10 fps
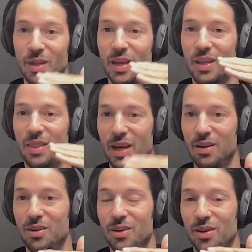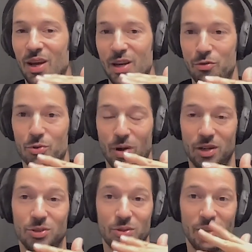then, and if you run
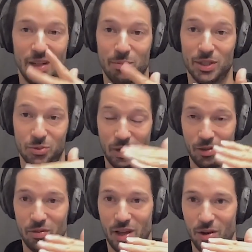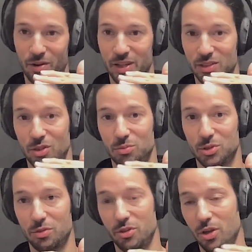into the limits, whether they are in
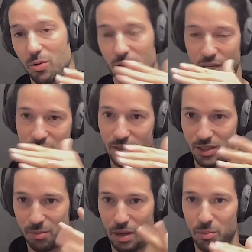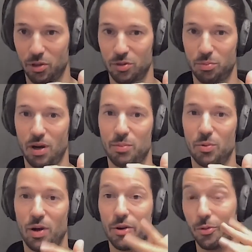terms of latency, maybe not the primary
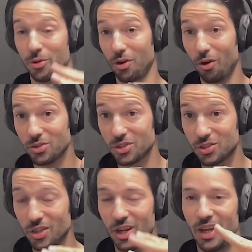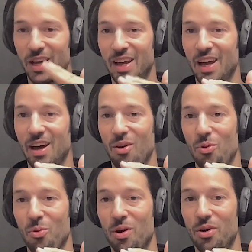one, or cost,
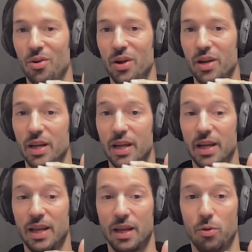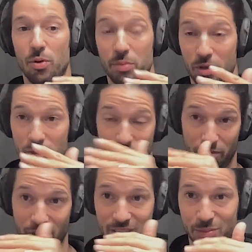or because of the
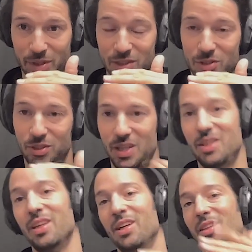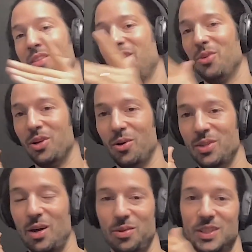flexibility you need, then you go
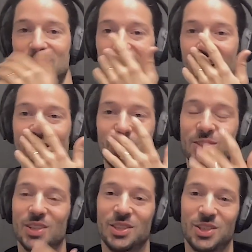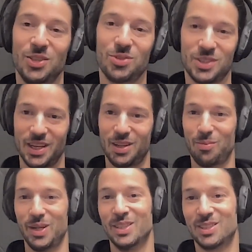down the stack. So it's interesting.
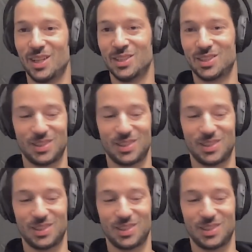It's